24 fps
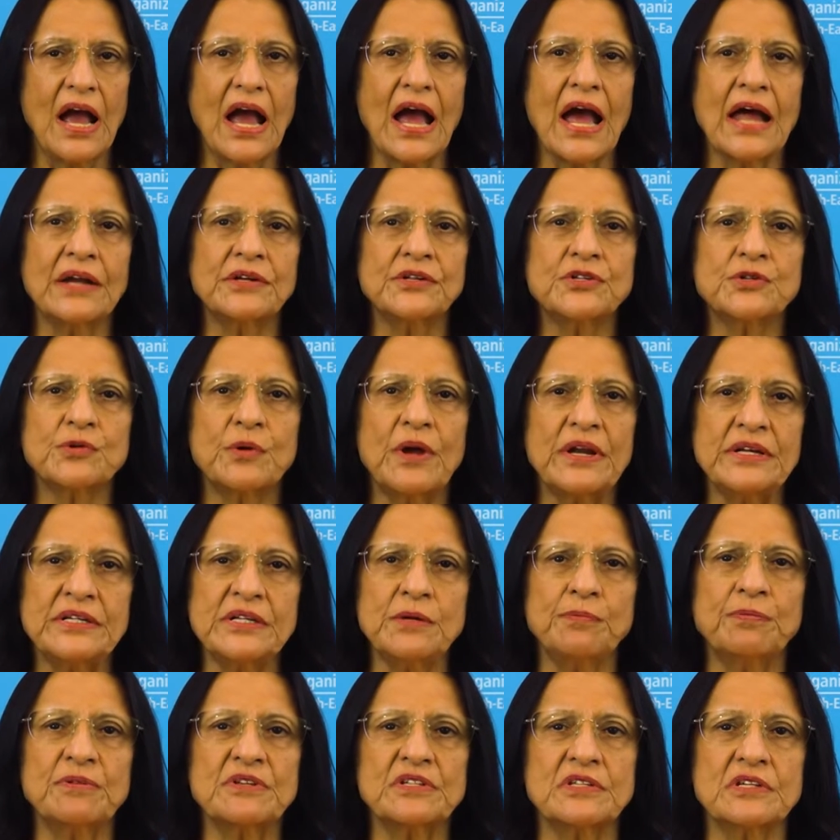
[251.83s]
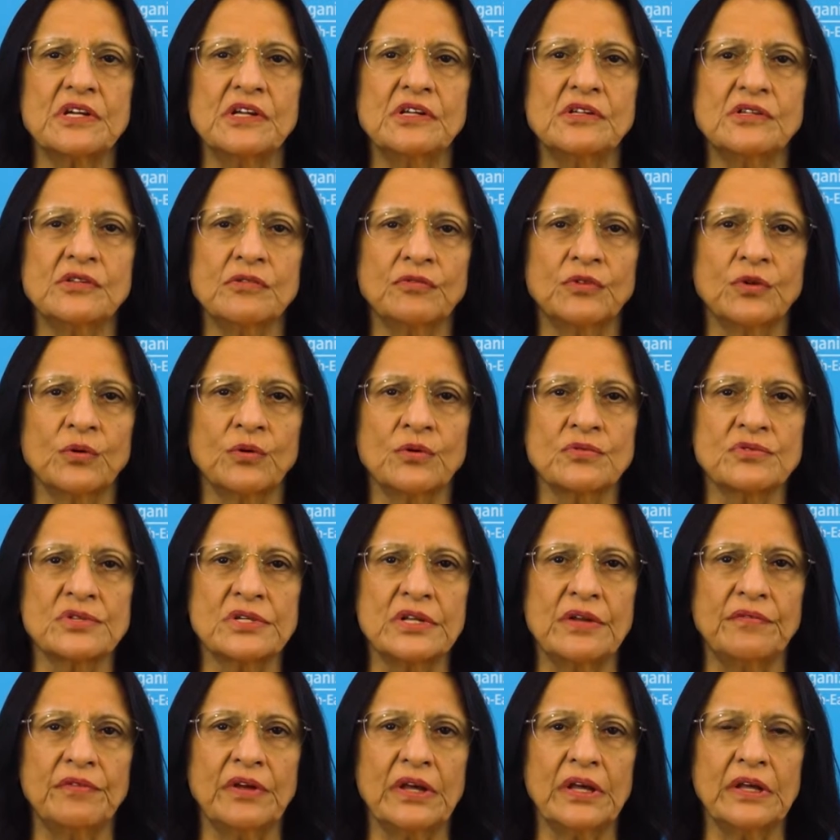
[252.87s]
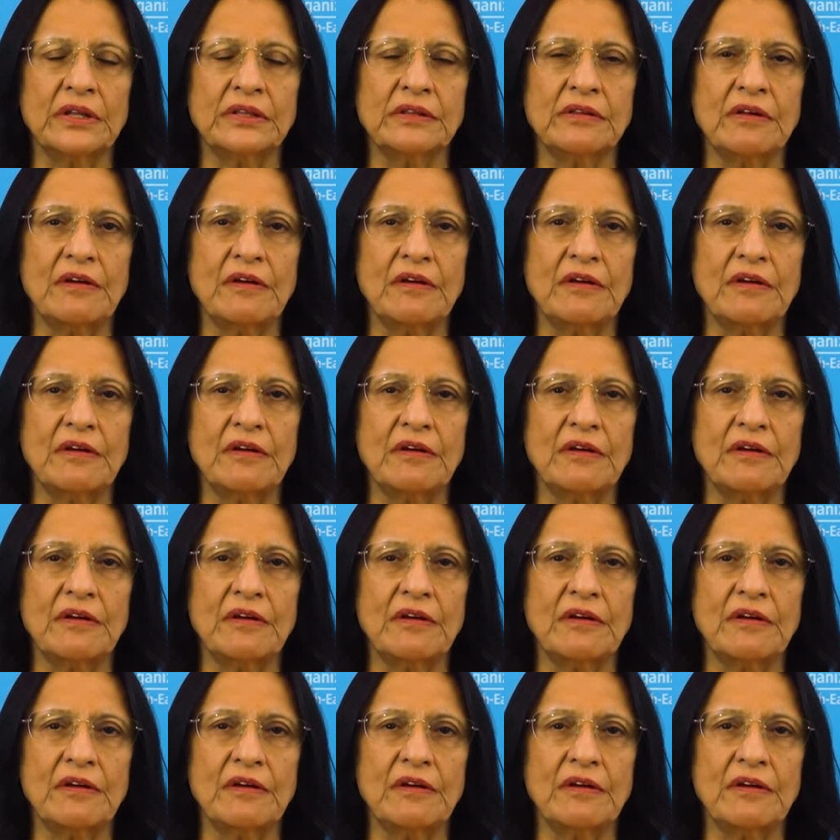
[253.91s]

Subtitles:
and 20% of those living with